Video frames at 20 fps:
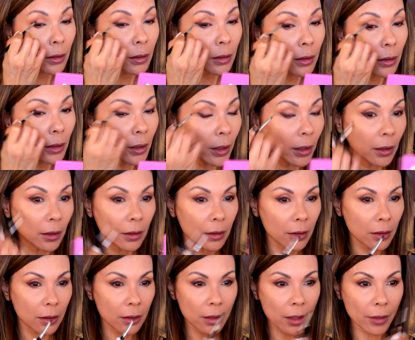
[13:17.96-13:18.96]
Yeah,
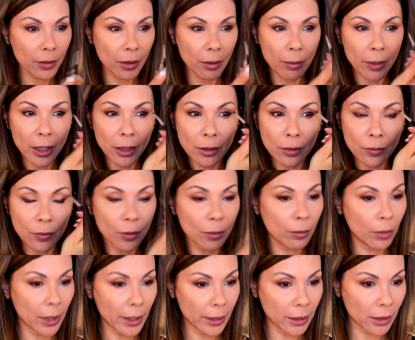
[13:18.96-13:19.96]
it's not the best for
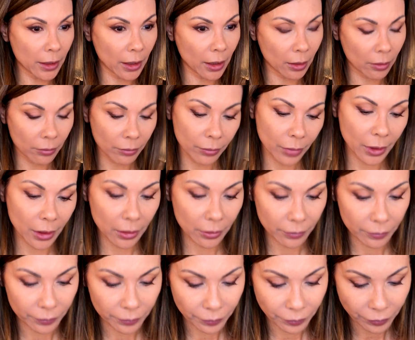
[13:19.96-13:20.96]
blending, but
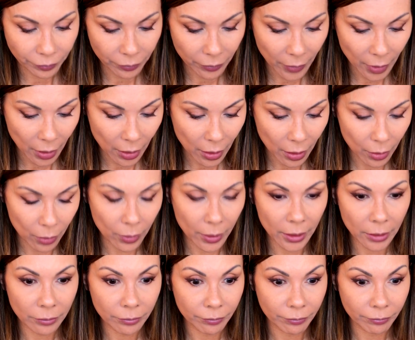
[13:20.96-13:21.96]
oh well.